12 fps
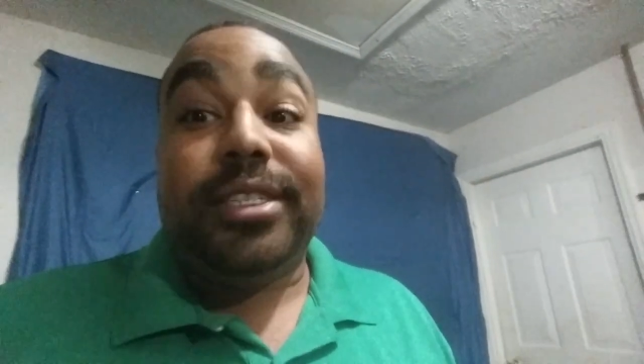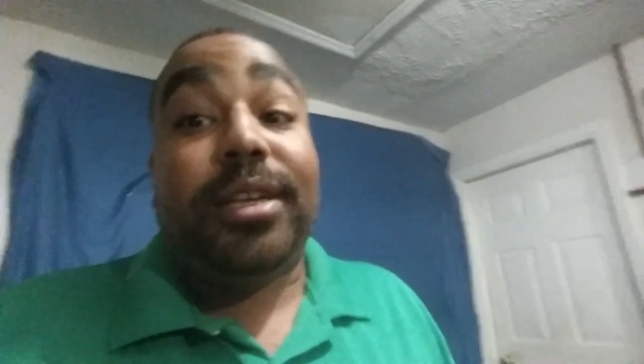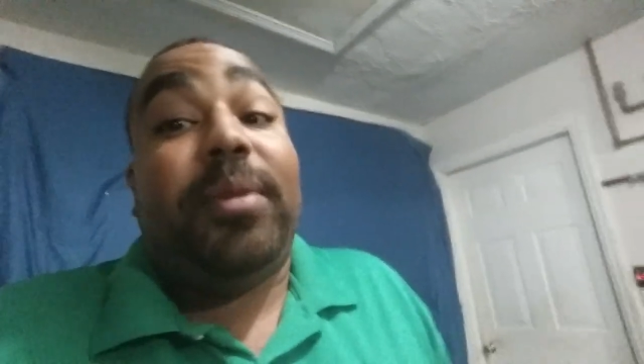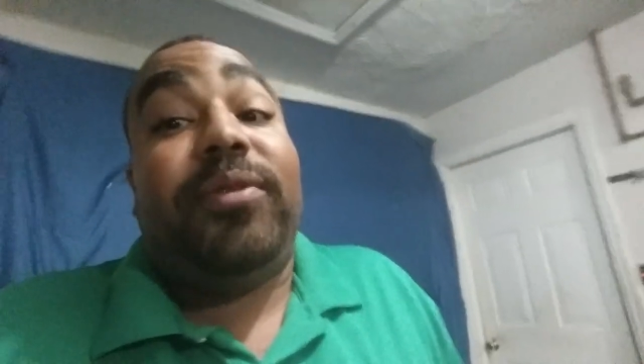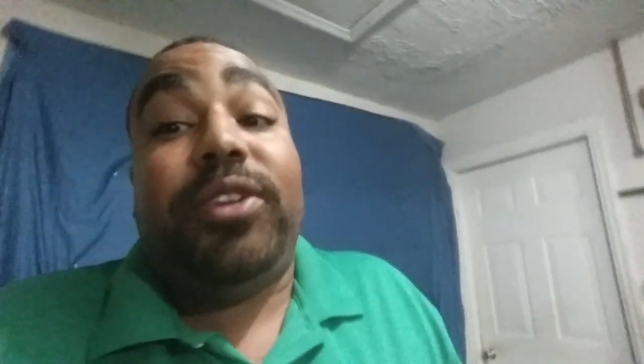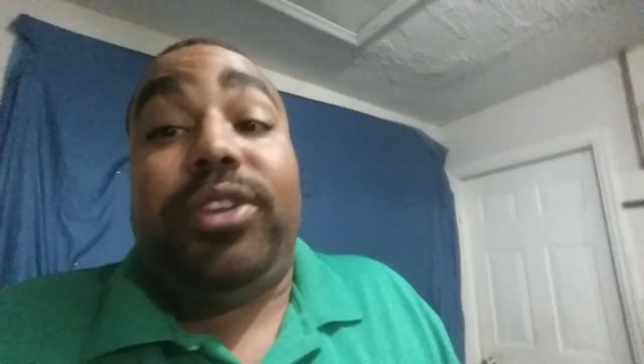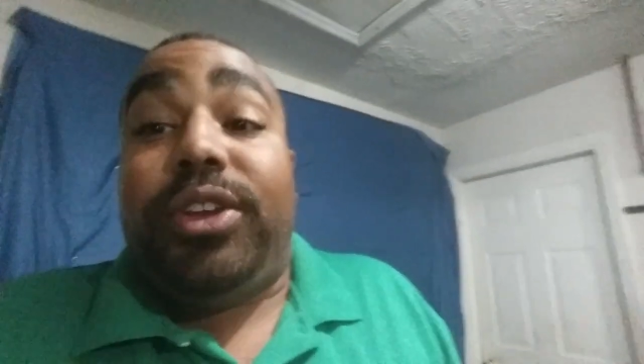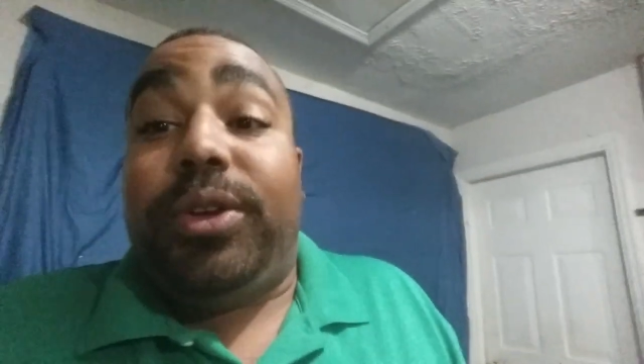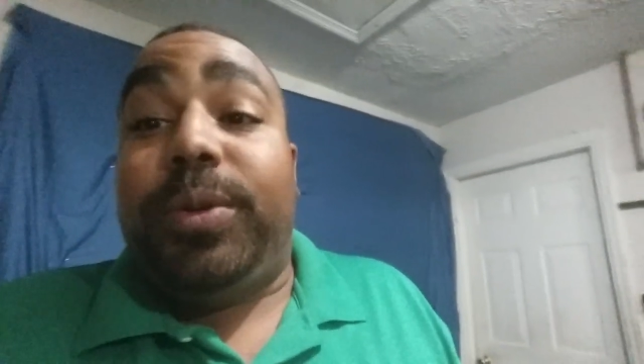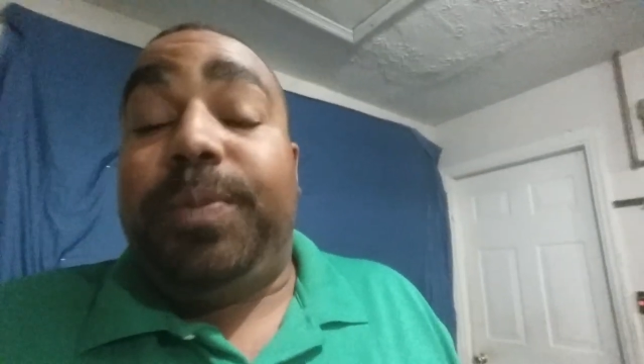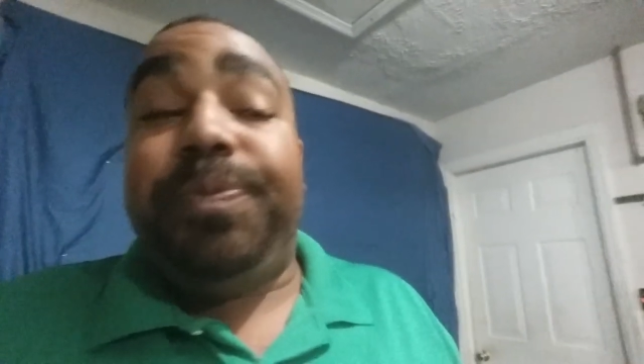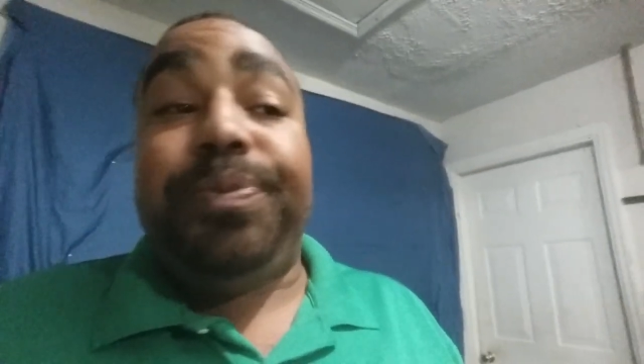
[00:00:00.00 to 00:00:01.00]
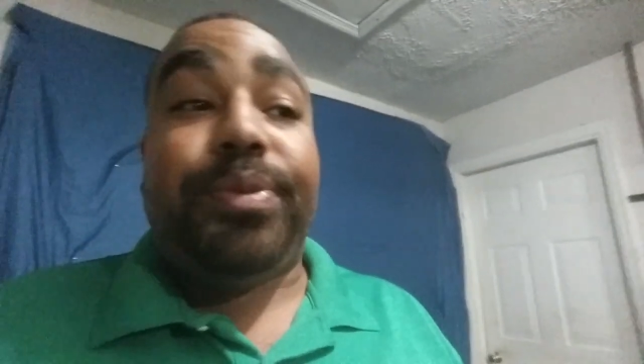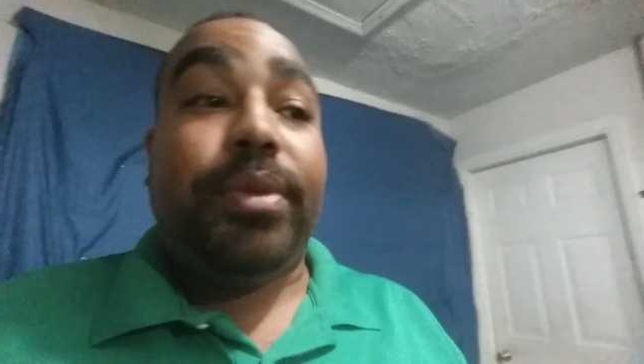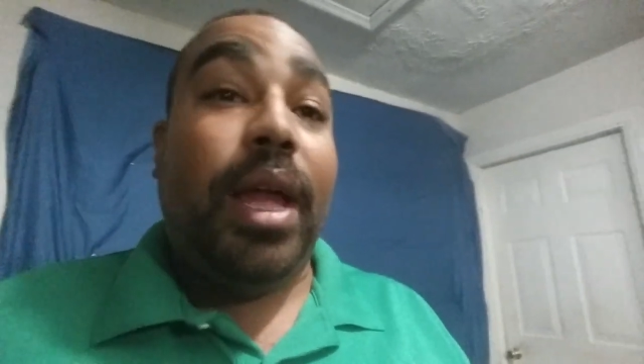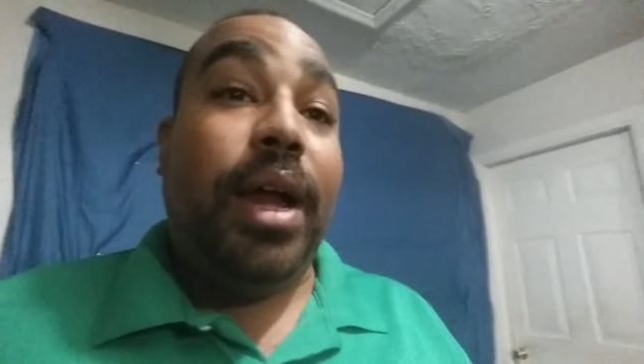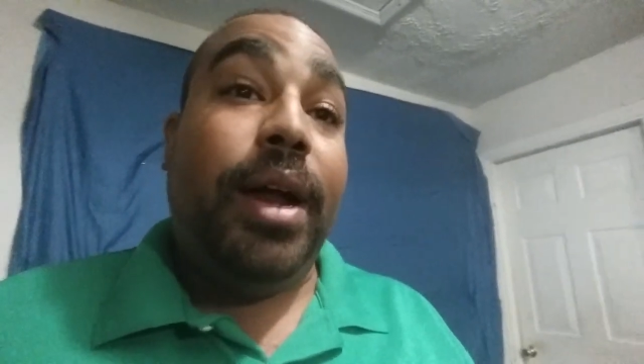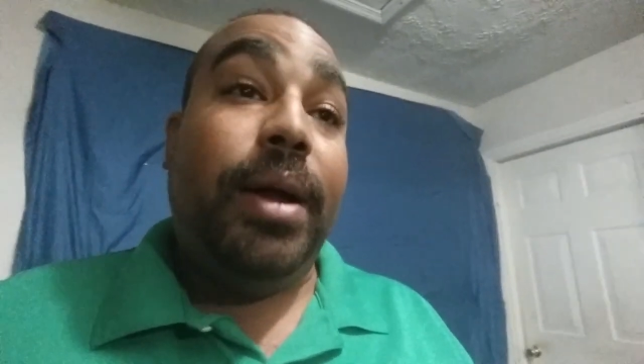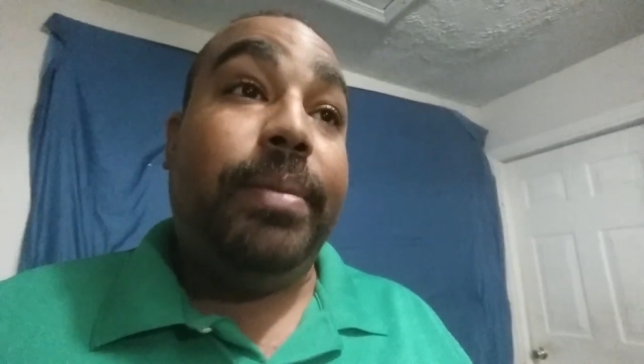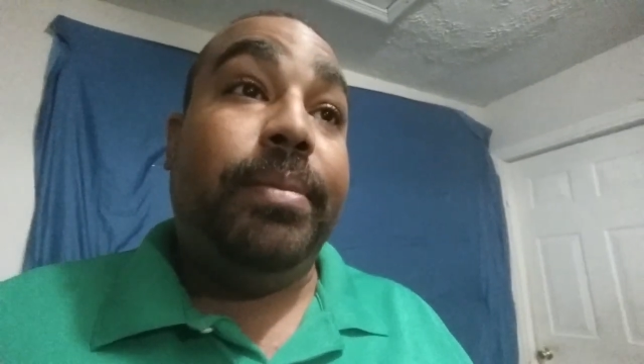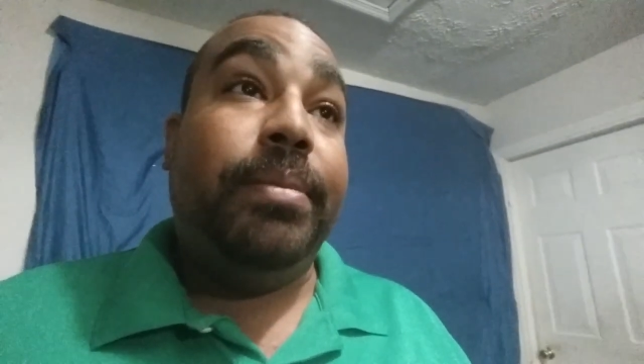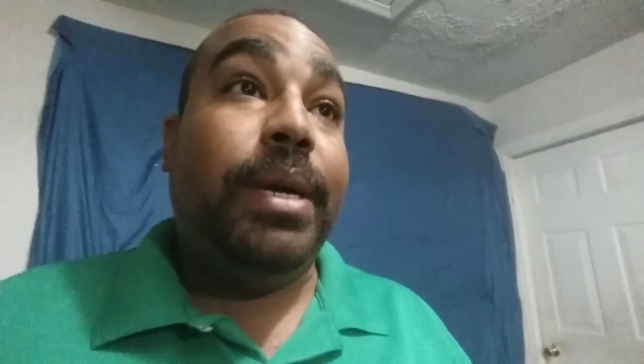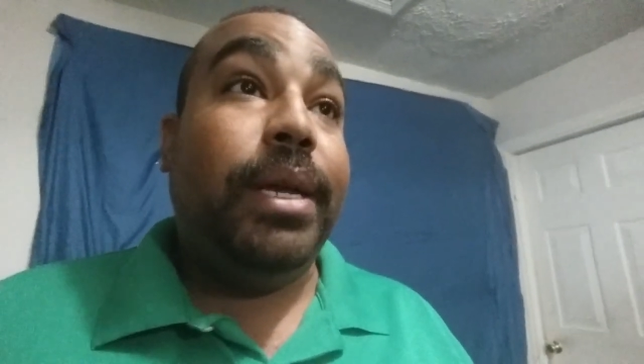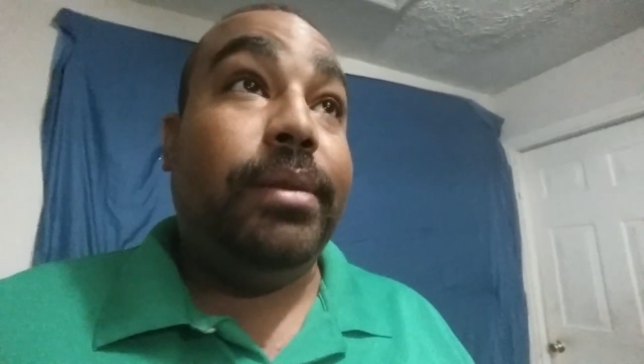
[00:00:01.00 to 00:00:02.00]
Some of you do,
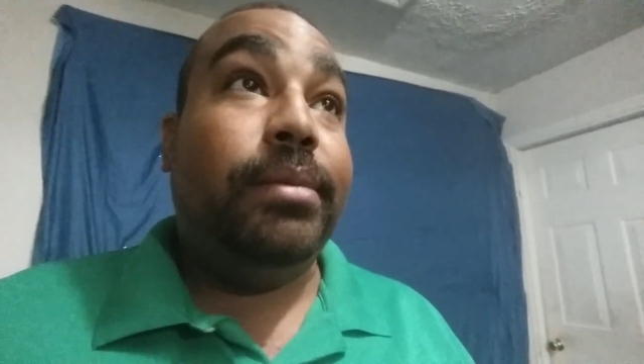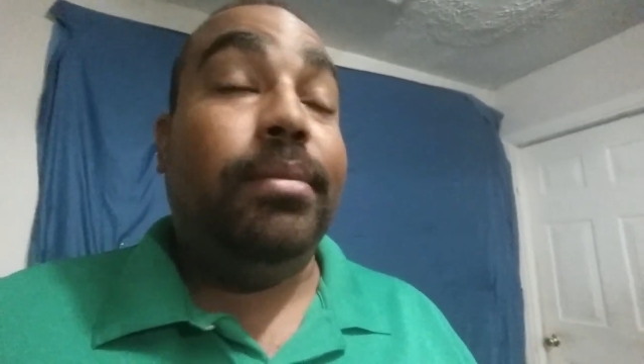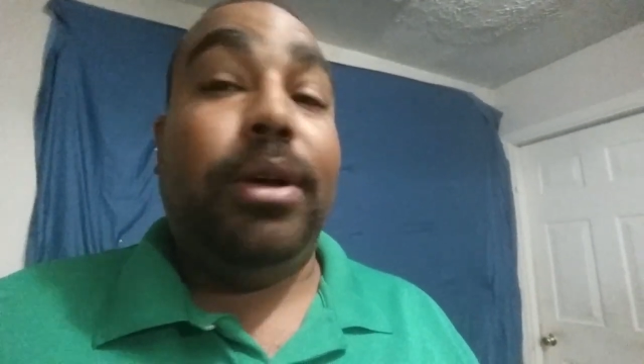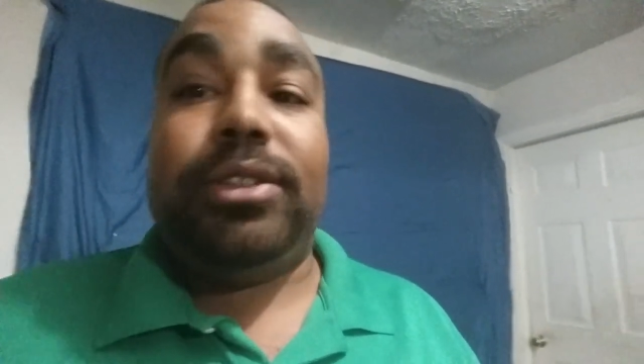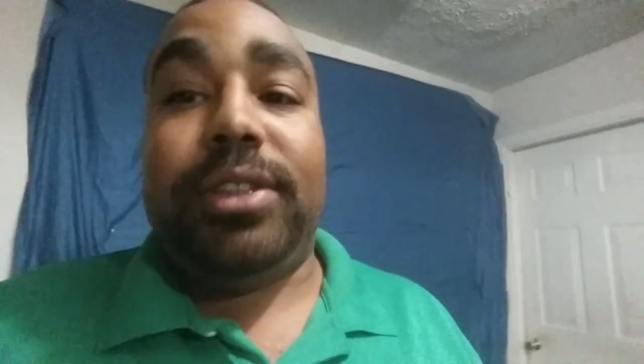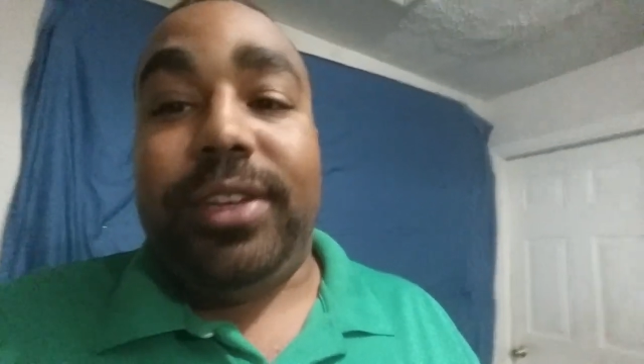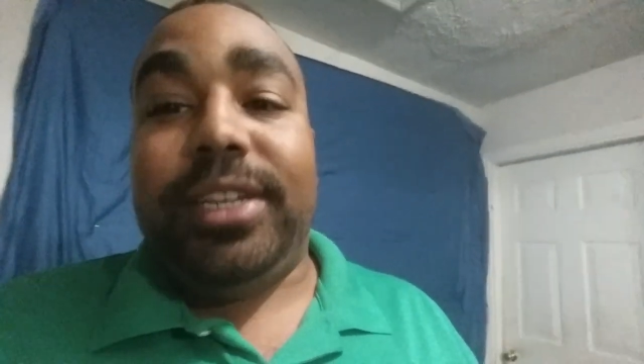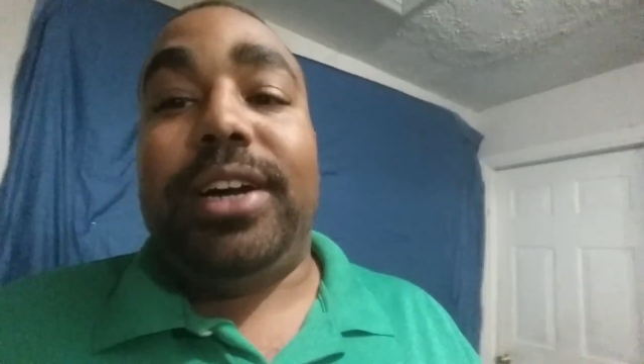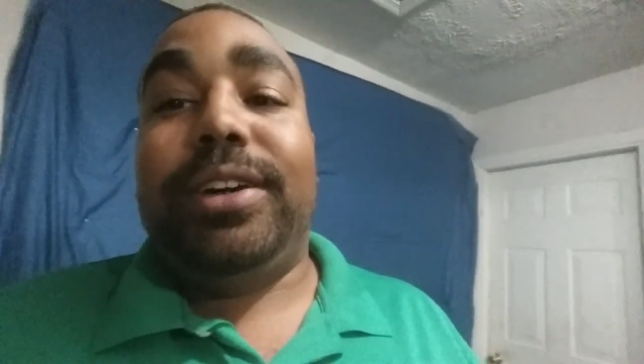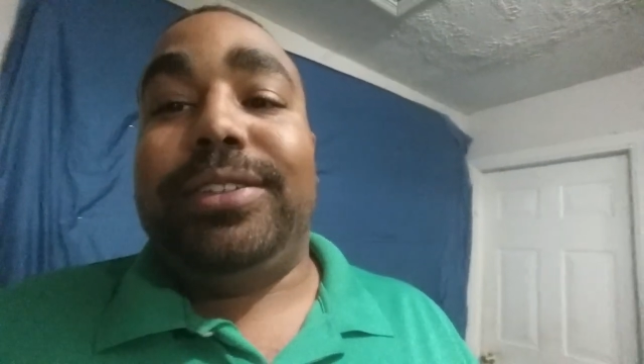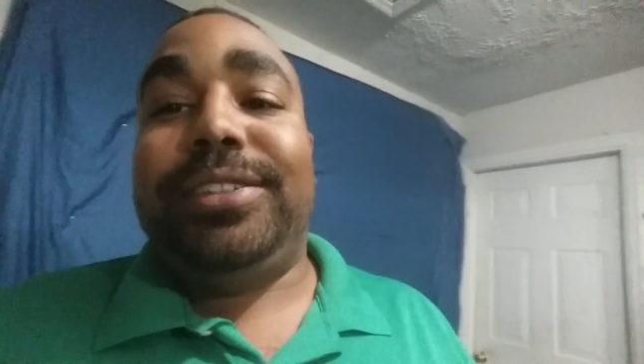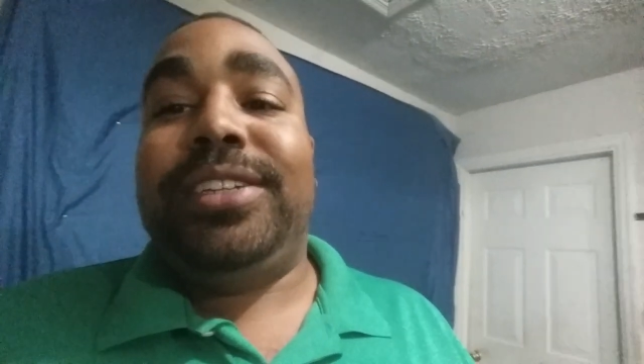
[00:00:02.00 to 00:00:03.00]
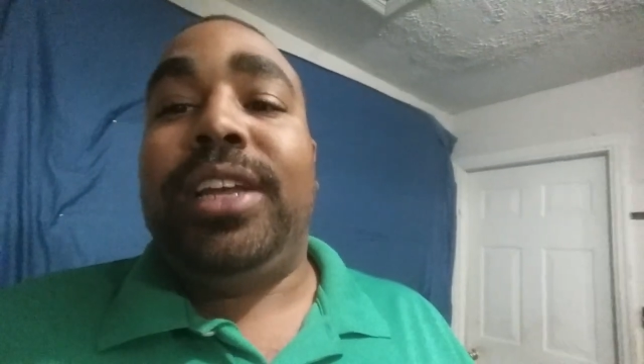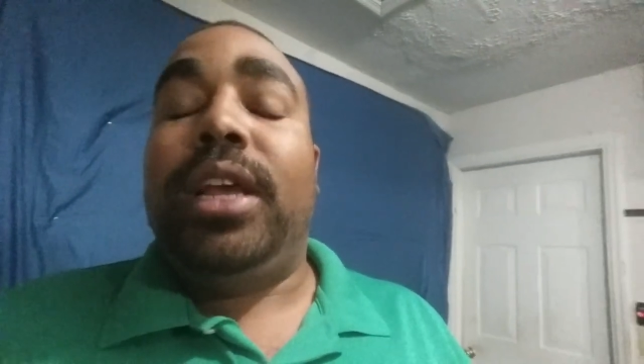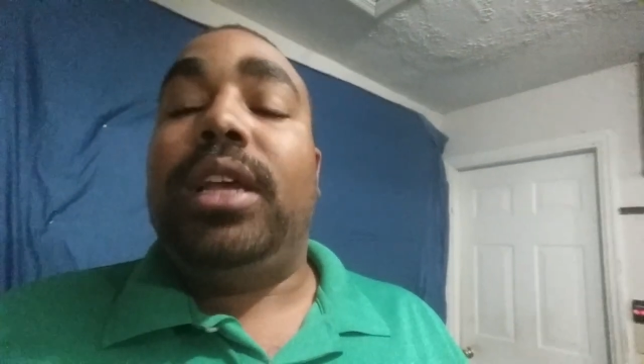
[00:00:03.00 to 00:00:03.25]
um, but most of you don't.